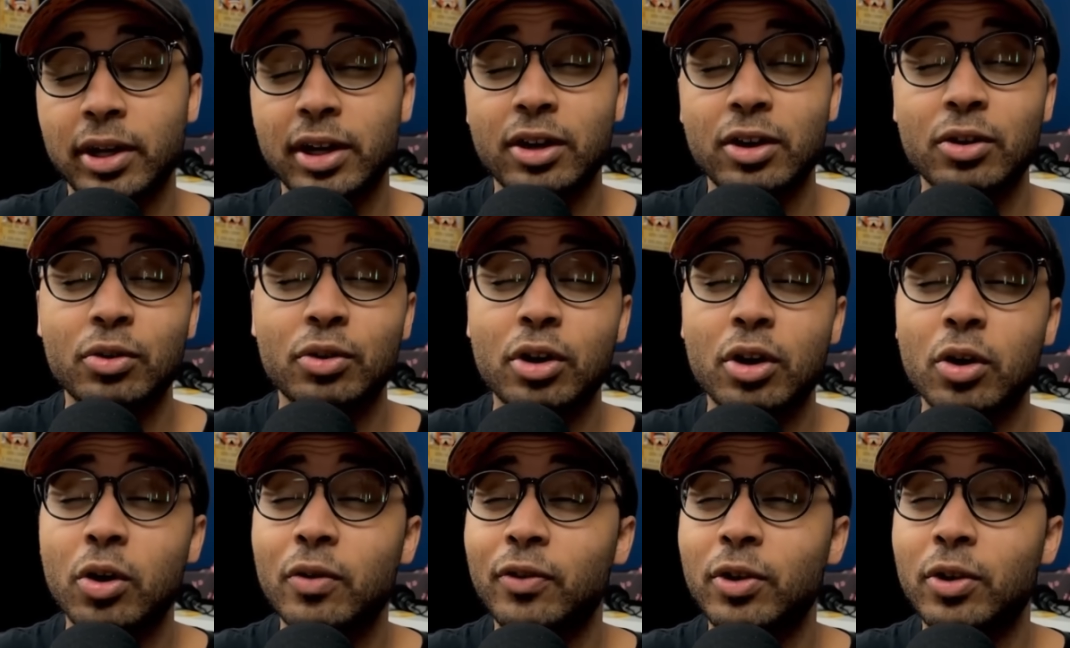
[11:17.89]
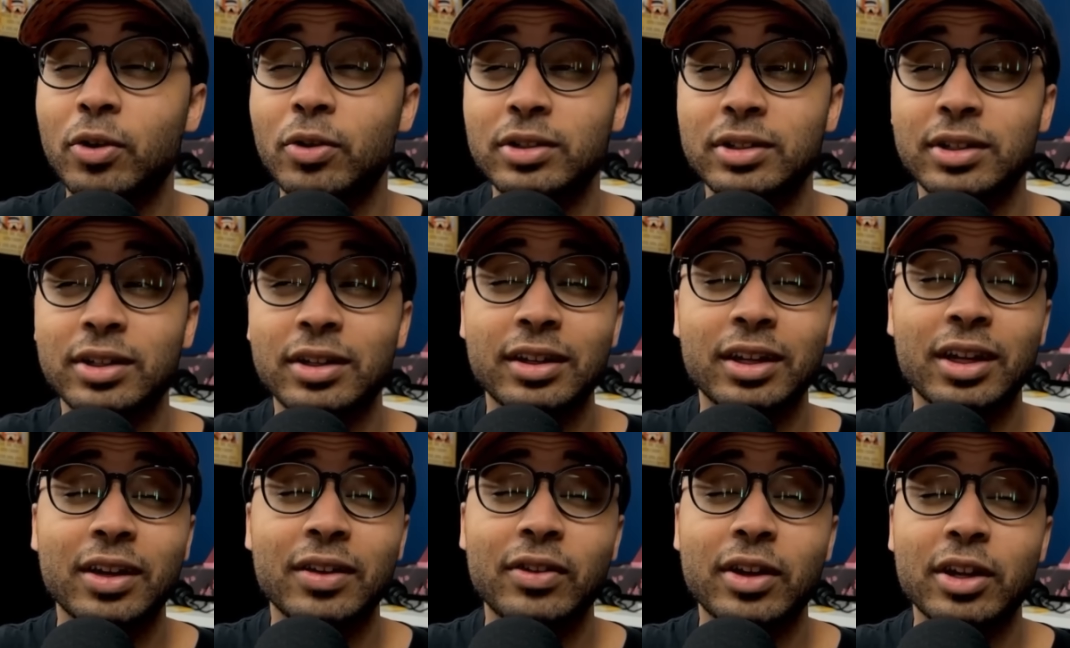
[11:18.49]
I don't know if Oda's going
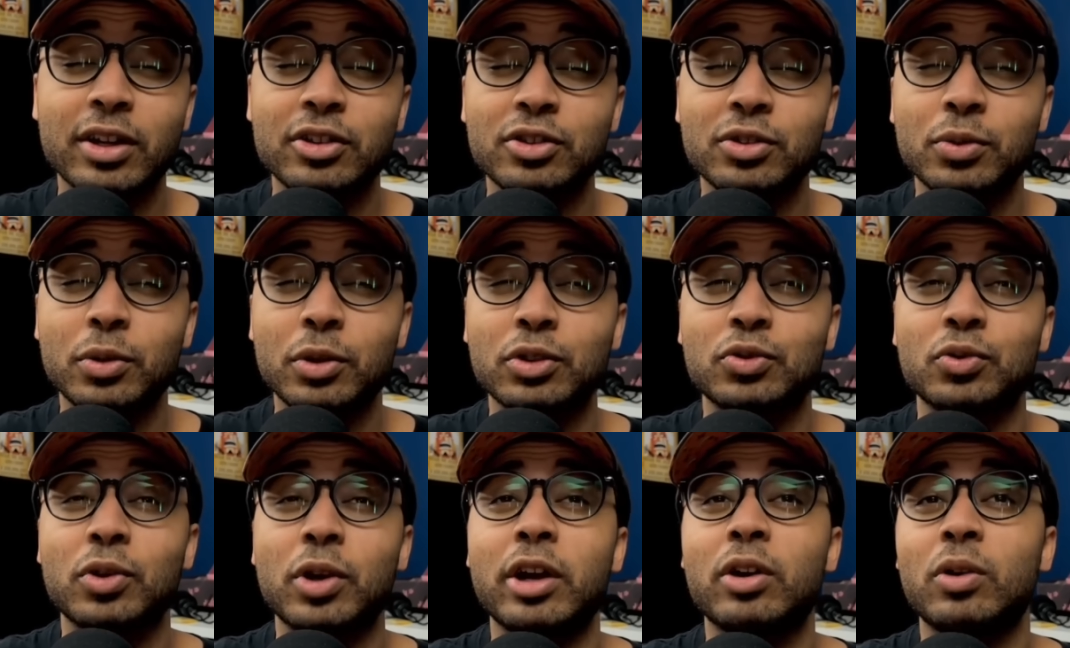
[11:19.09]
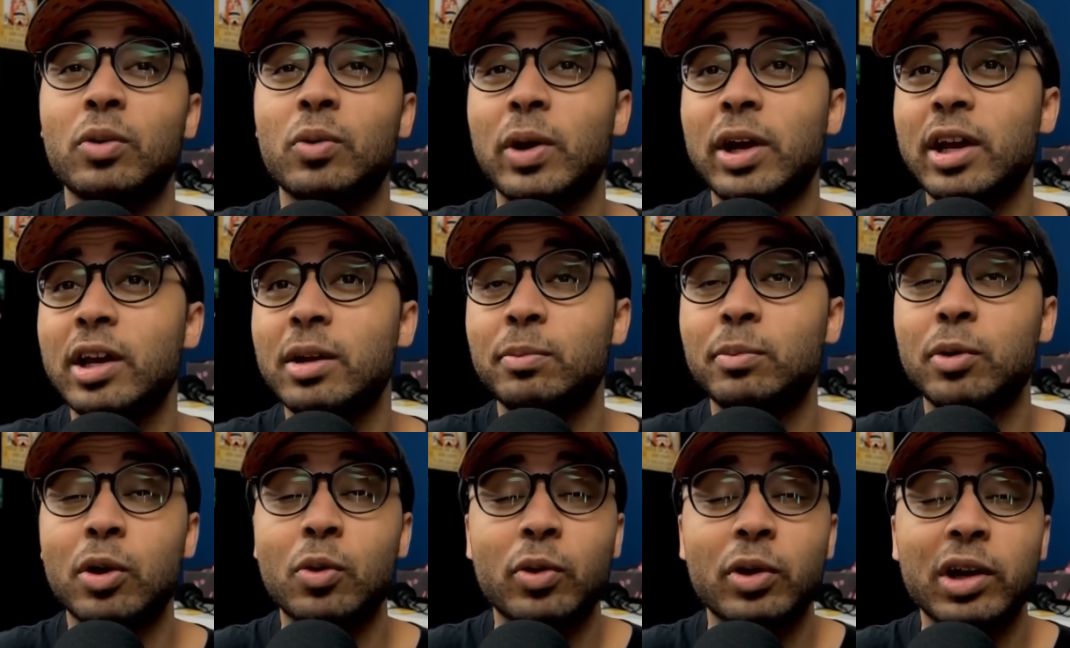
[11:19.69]
to give that to us right away,
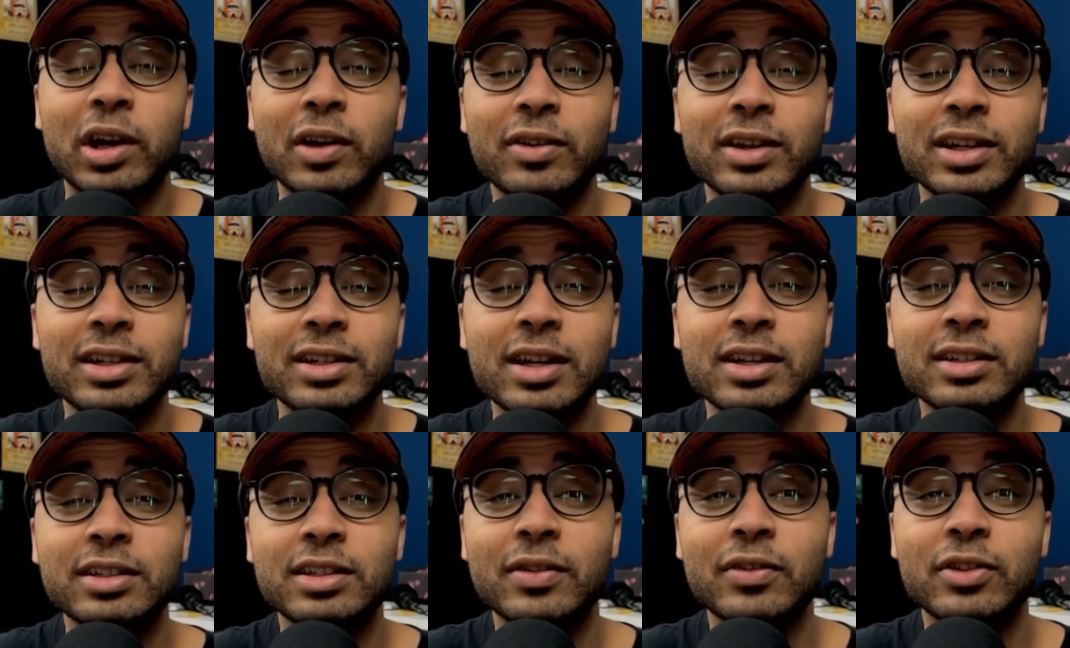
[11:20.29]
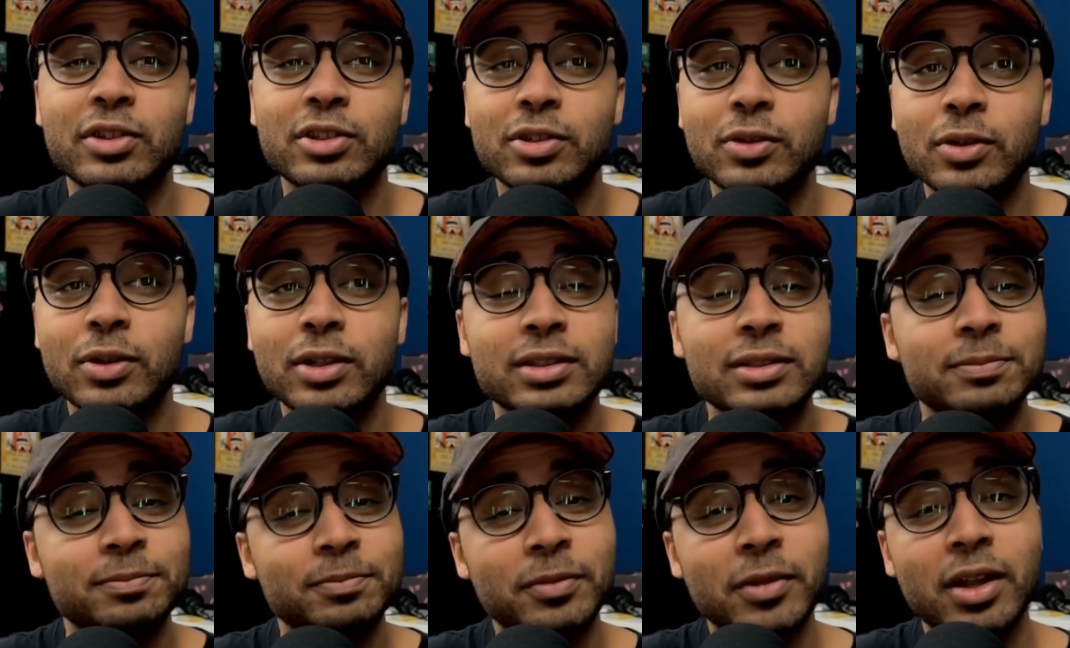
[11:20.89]
but whenever he does give it to
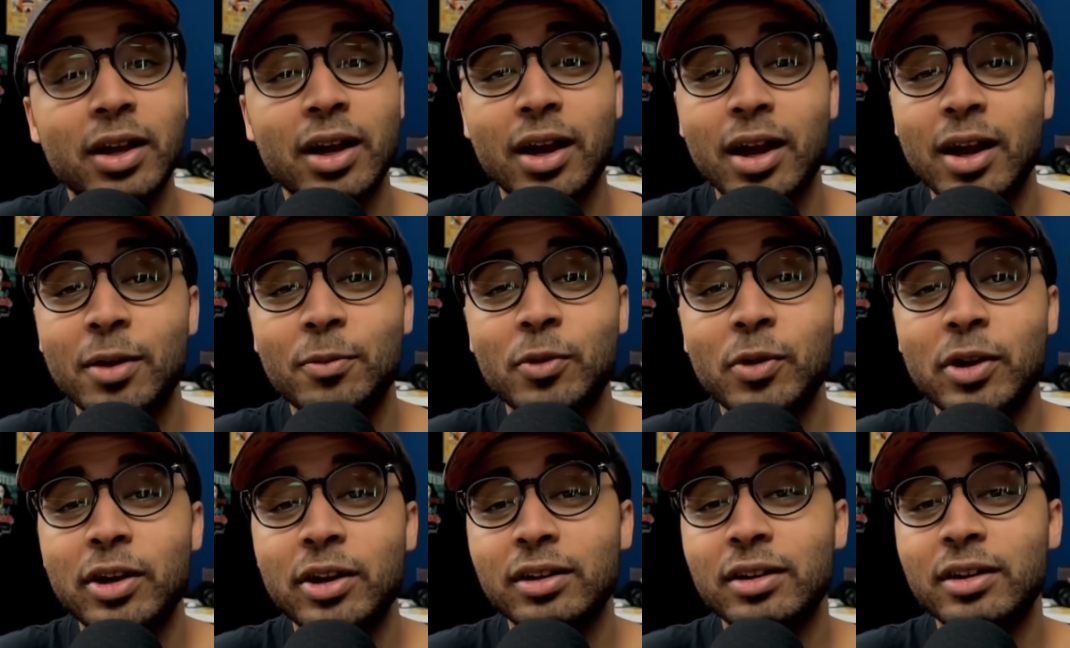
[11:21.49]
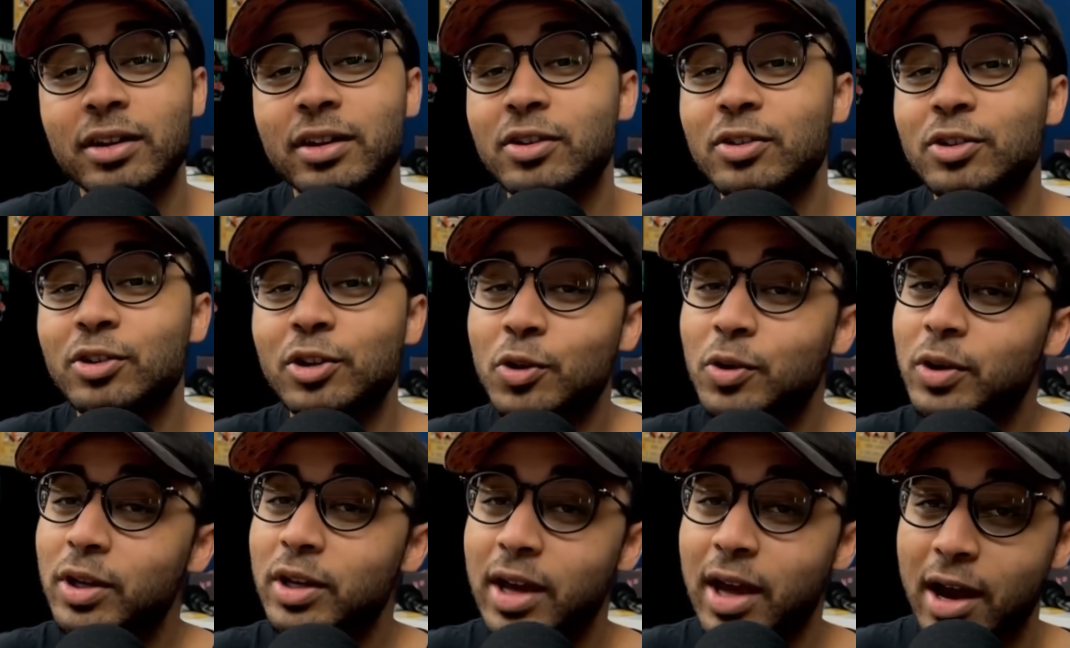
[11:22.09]
us, I'm ready to hear
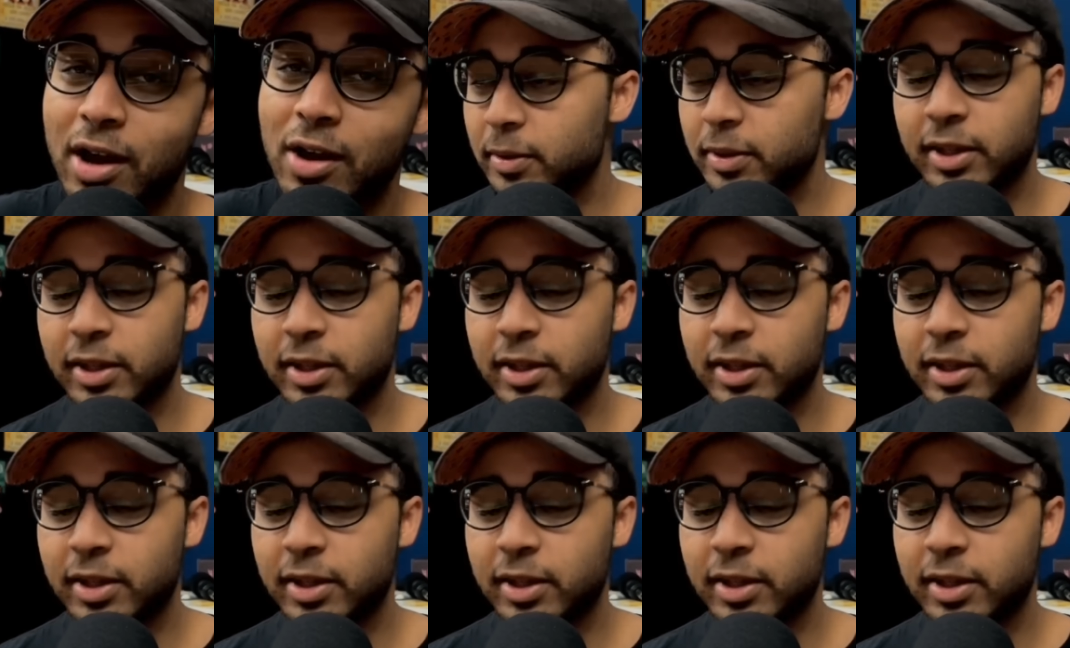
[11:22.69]
Loki out.